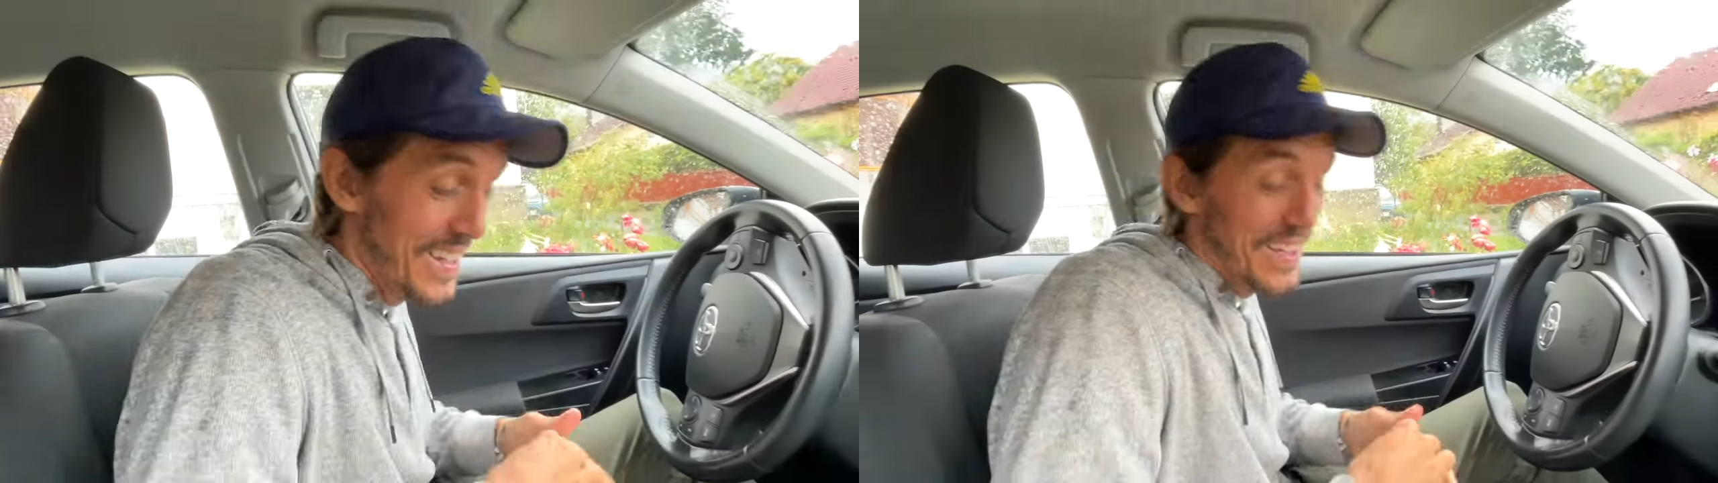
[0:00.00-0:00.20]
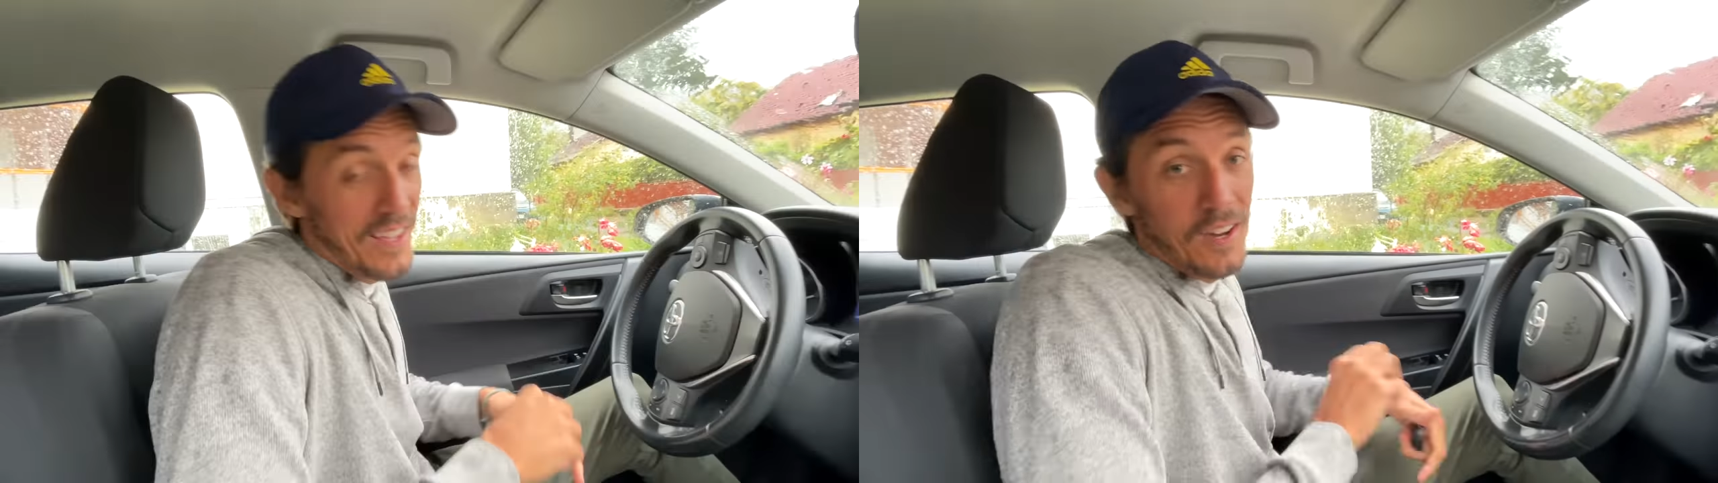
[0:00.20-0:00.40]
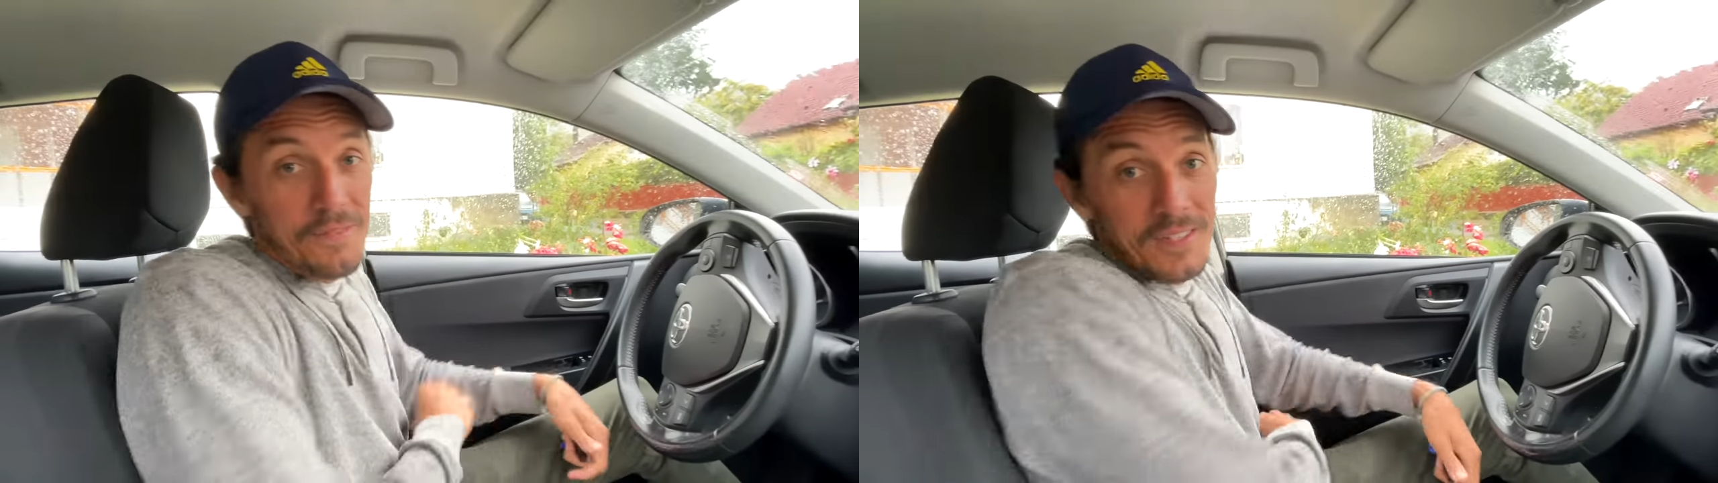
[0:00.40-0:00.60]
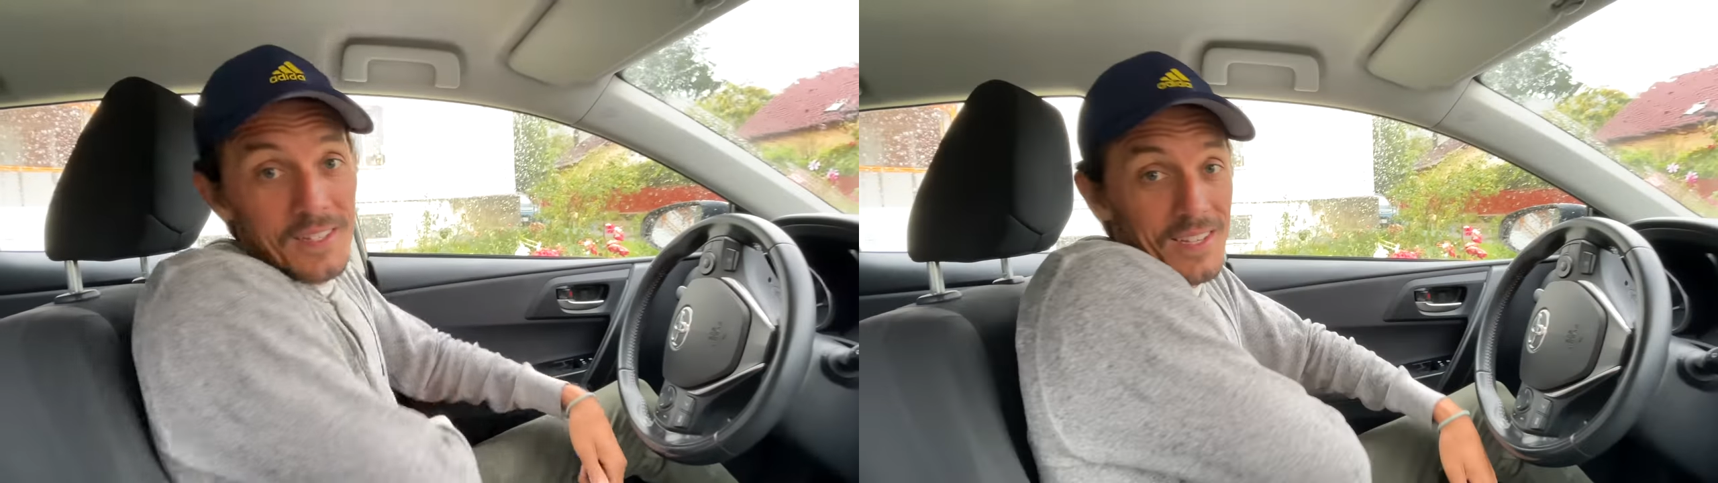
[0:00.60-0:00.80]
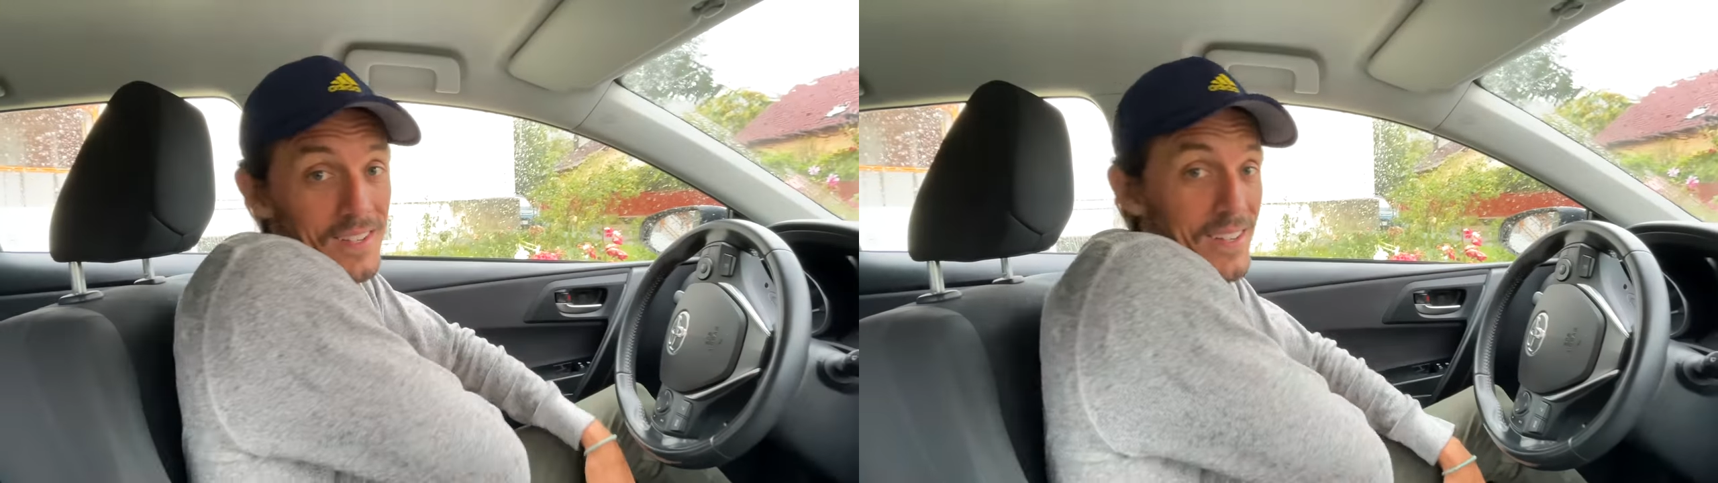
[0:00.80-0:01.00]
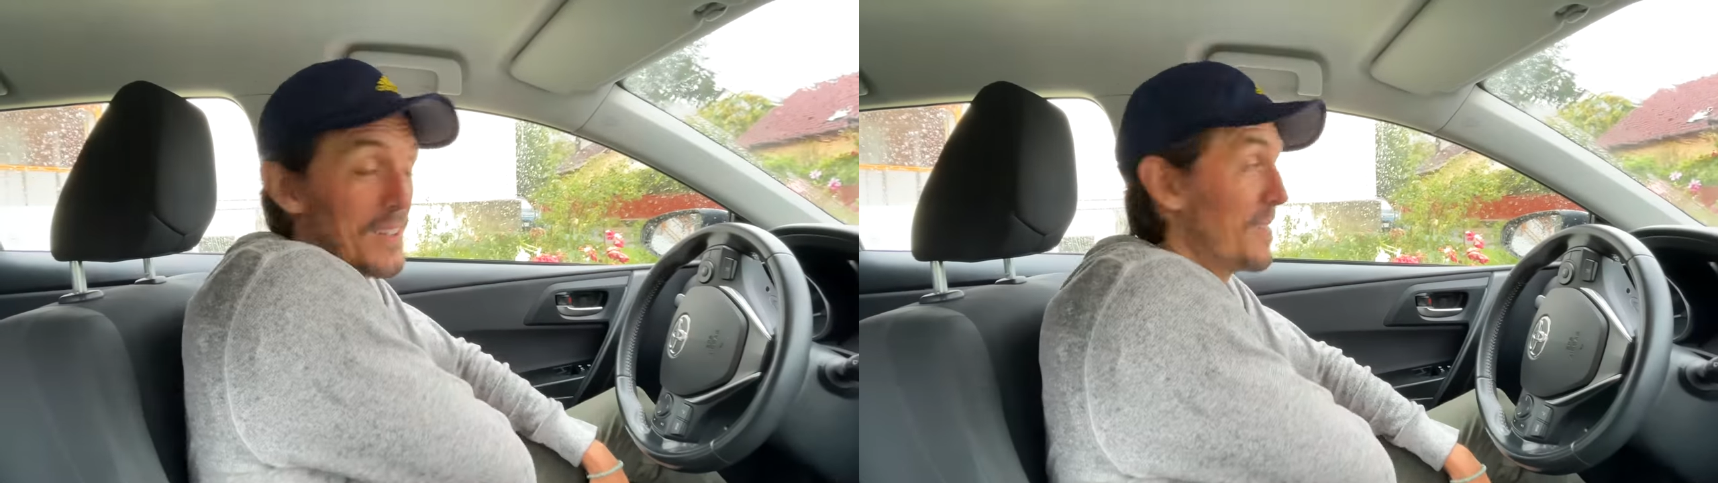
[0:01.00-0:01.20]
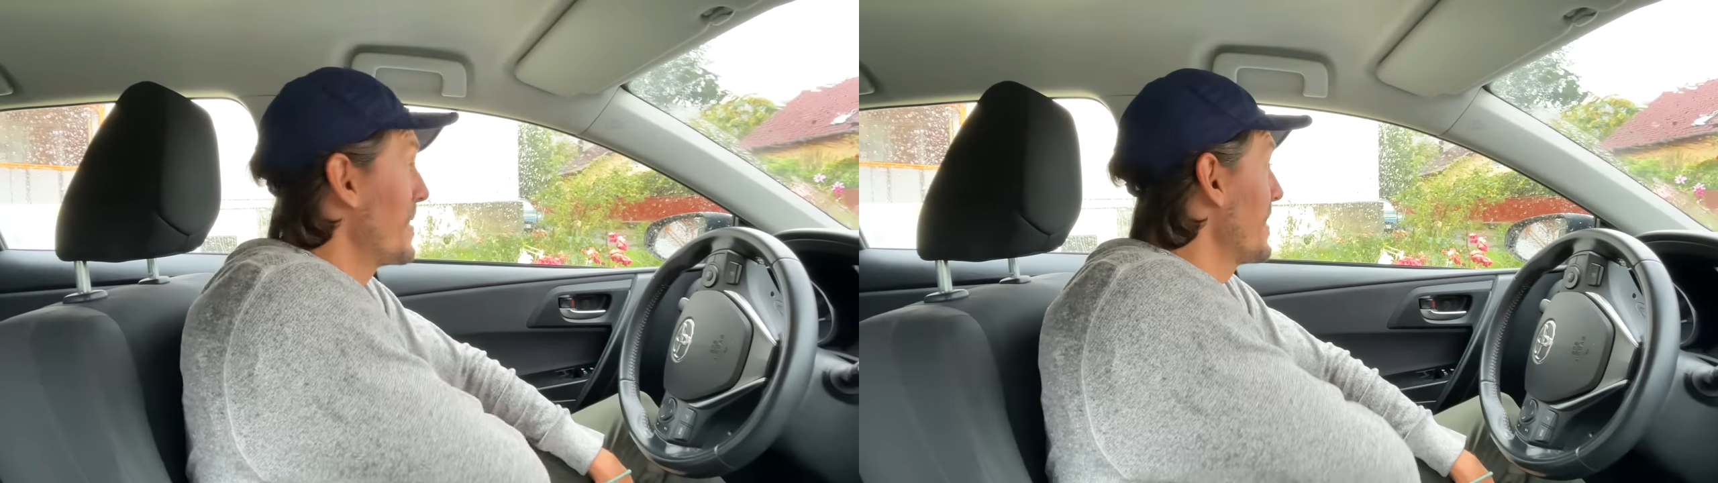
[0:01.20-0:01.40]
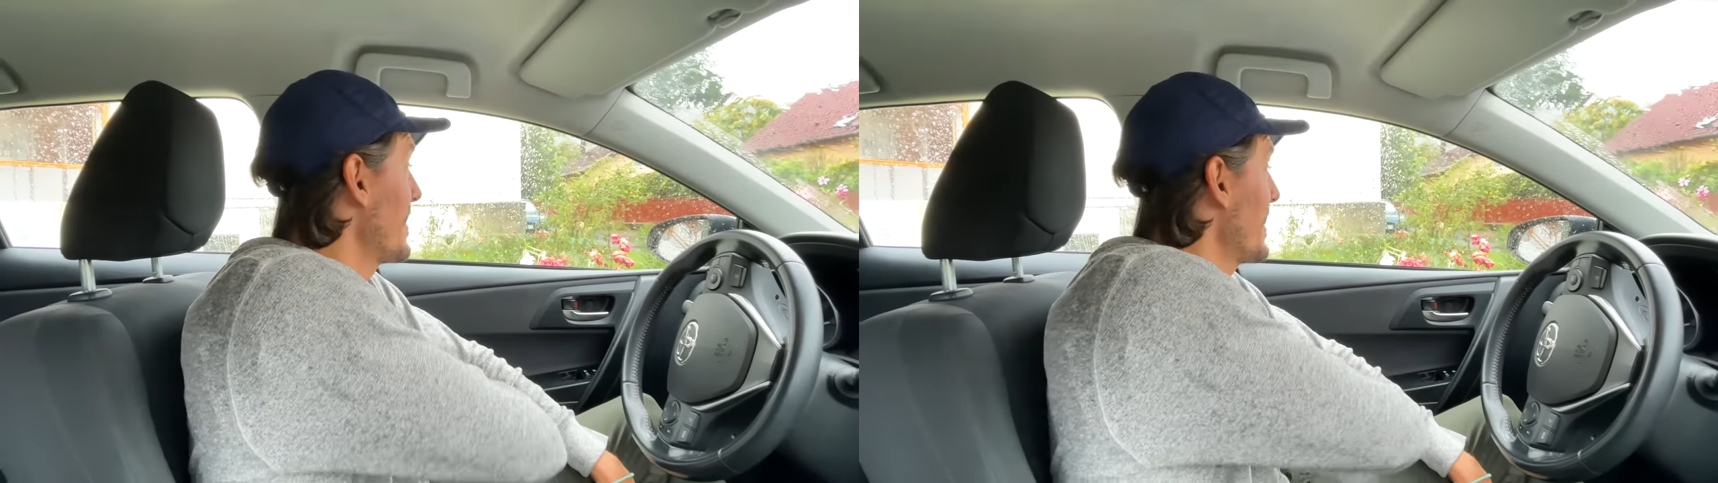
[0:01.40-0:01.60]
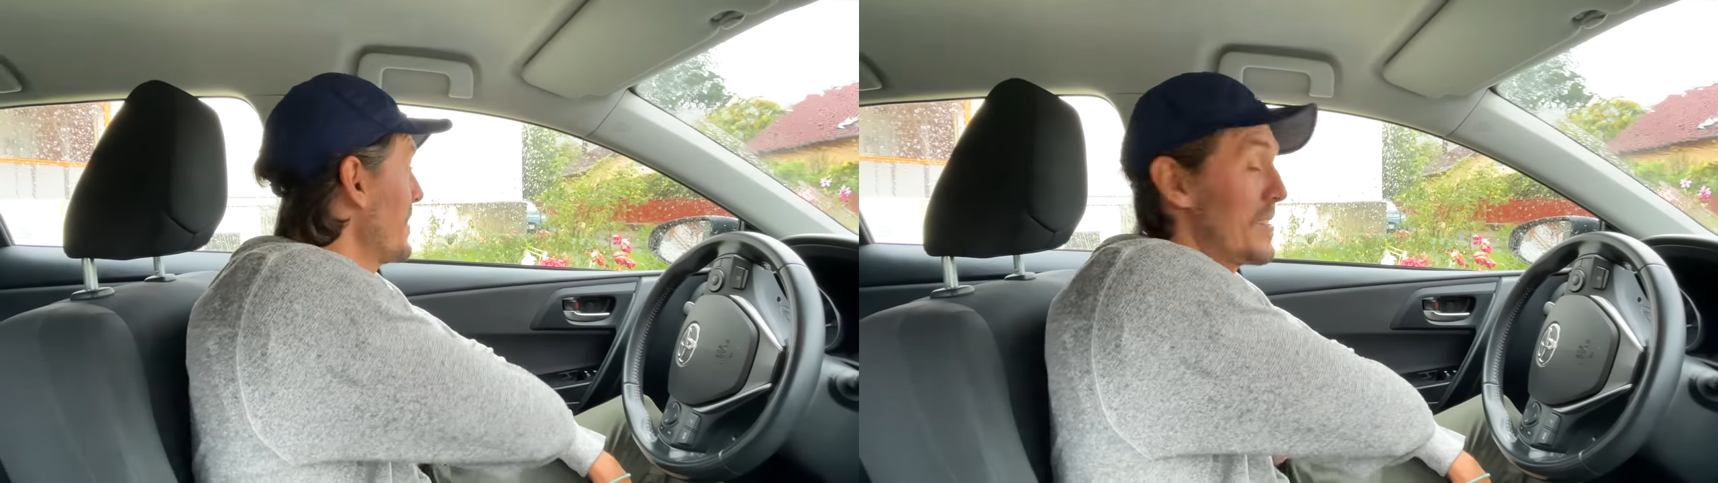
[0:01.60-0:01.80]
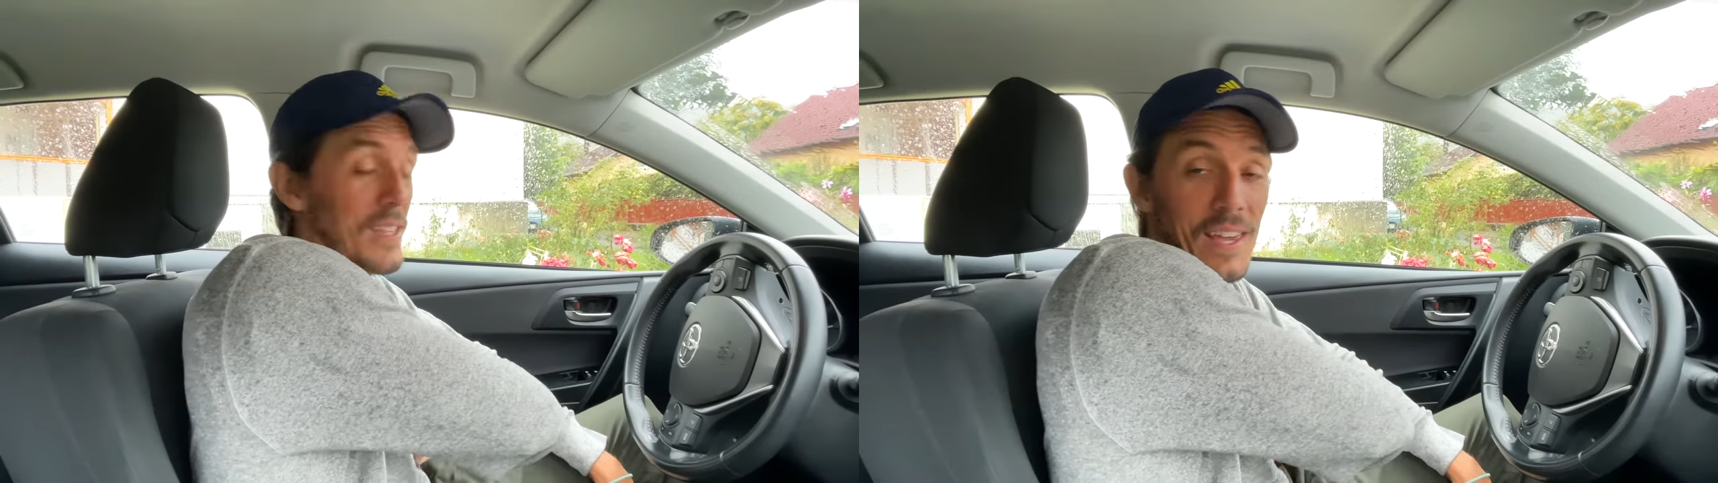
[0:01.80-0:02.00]
he offered to give
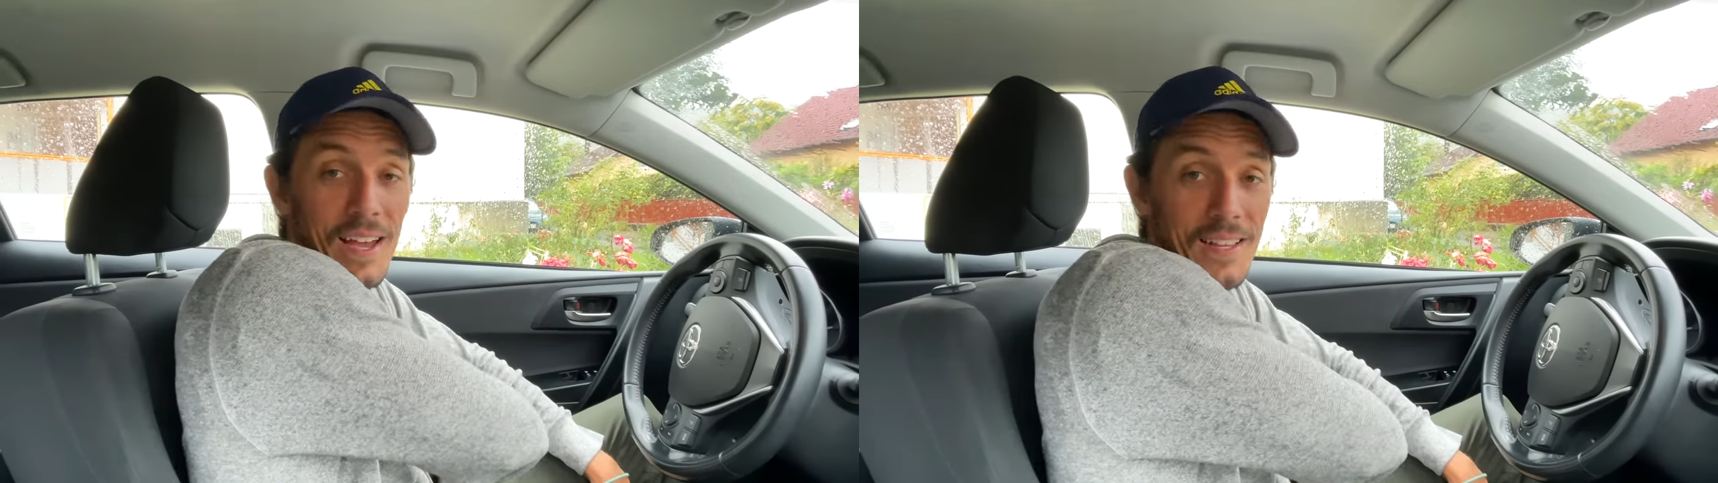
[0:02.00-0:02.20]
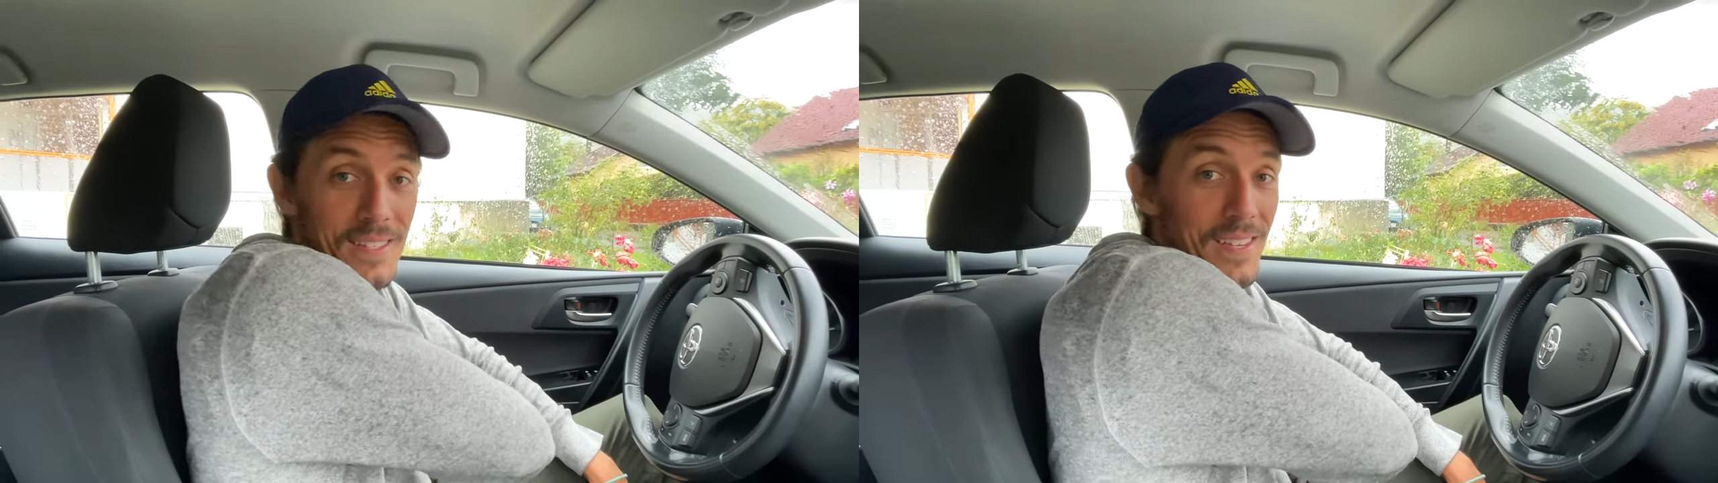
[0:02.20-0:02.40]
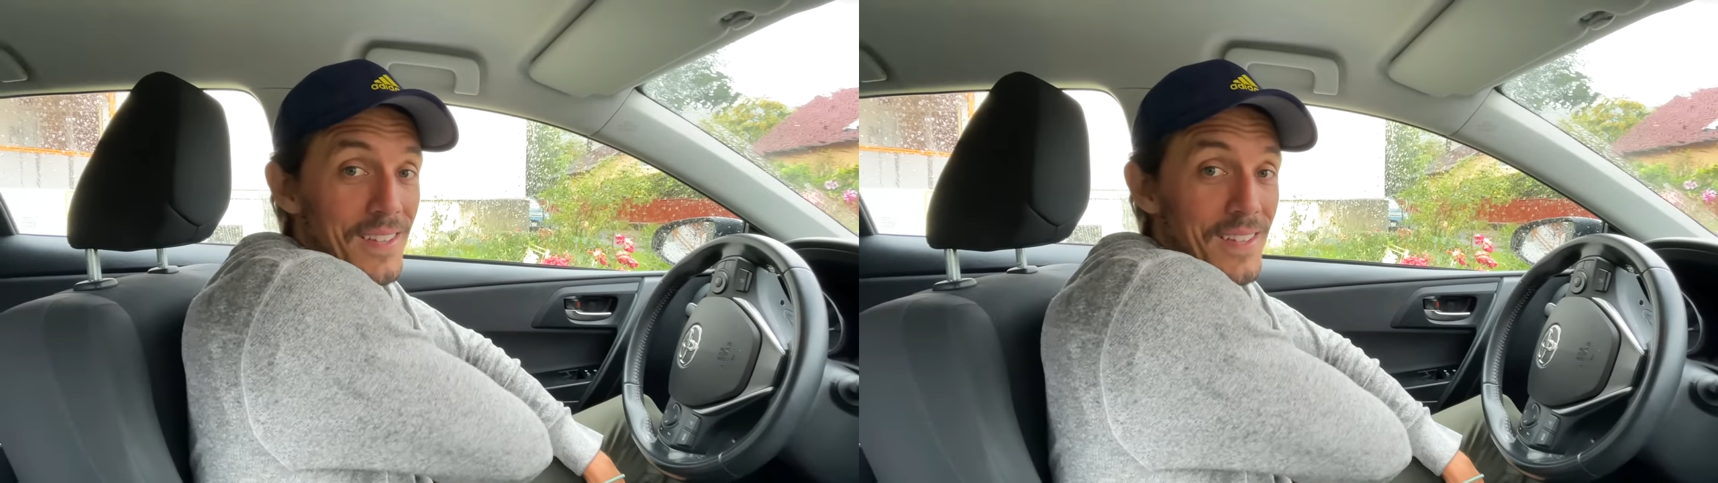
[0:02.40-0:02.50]
us the cats